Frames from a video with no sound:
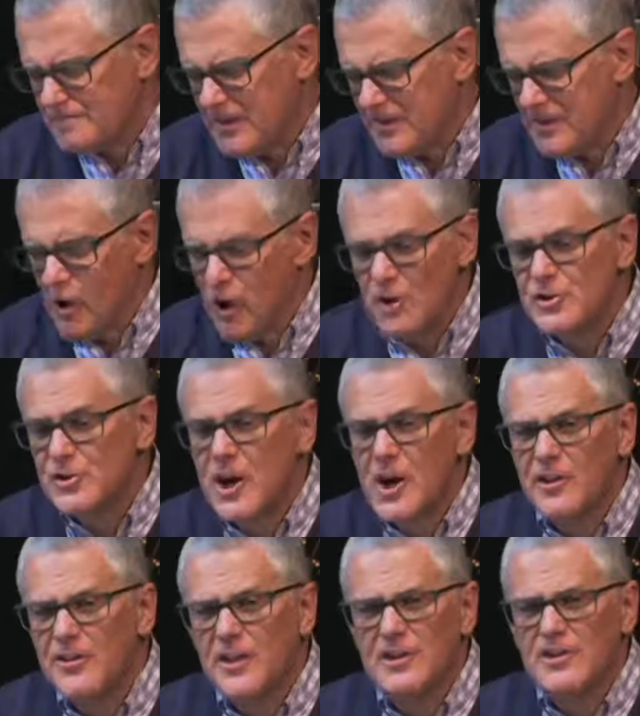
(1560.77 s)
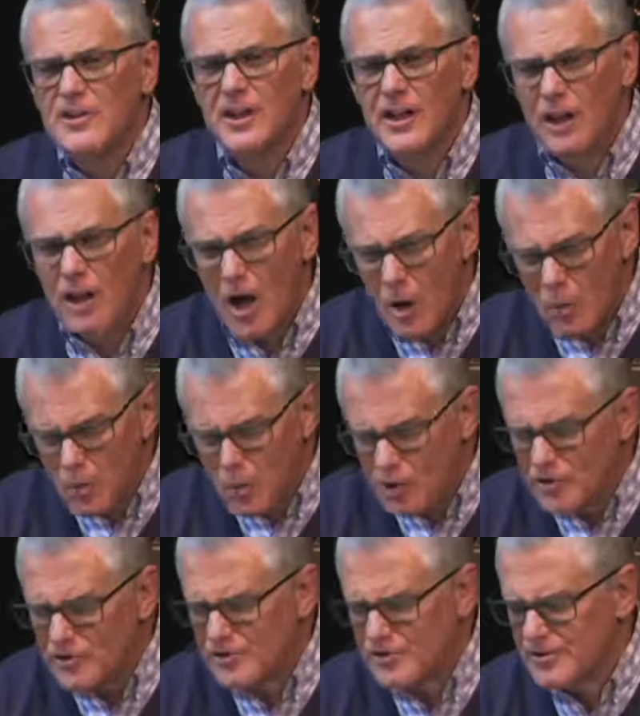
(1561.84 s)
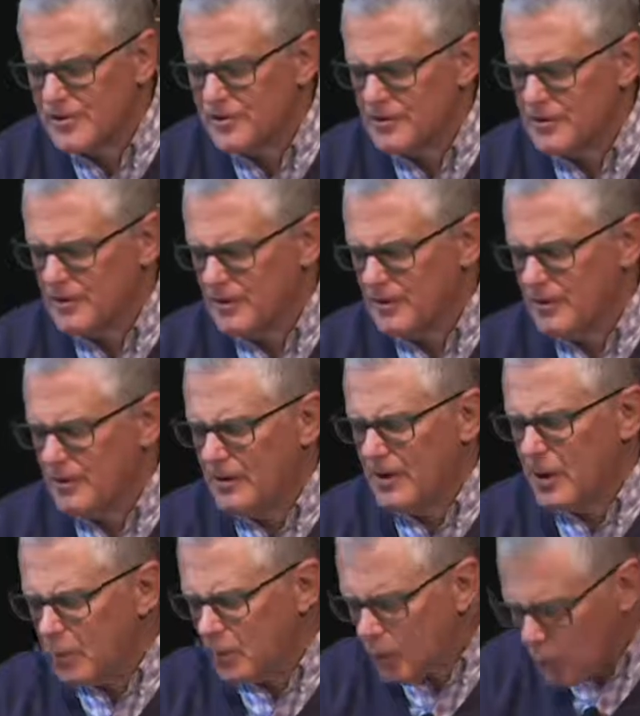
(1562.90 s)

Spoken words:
And the odds are things can get a lot worse. And when the